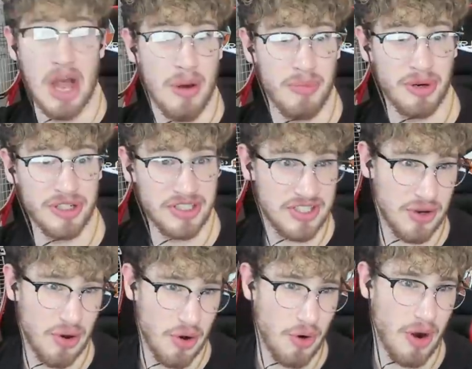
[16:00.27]
Number
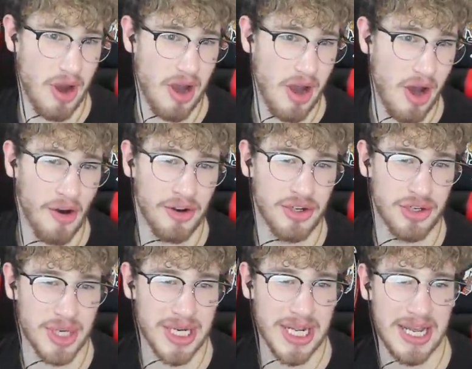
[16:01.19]
two,
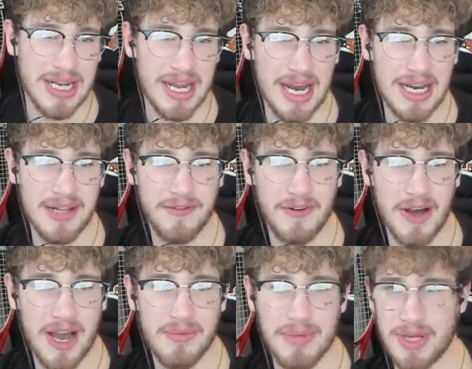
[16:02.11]

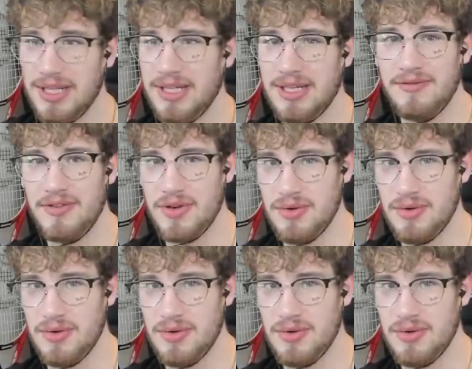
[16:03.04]
195 million